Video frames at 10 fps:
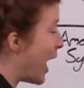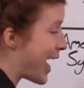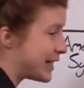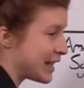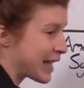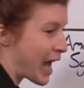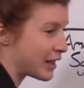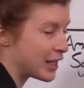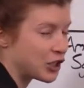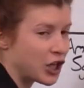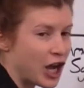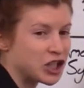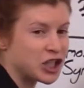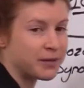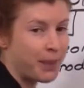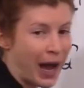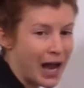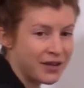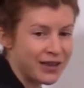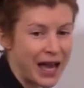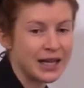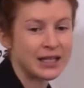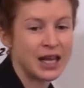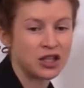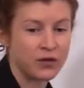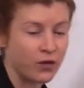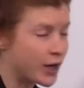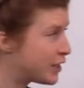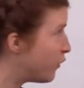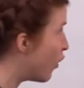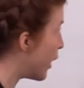tied to the Catholic Church. It's part of that. It's a voice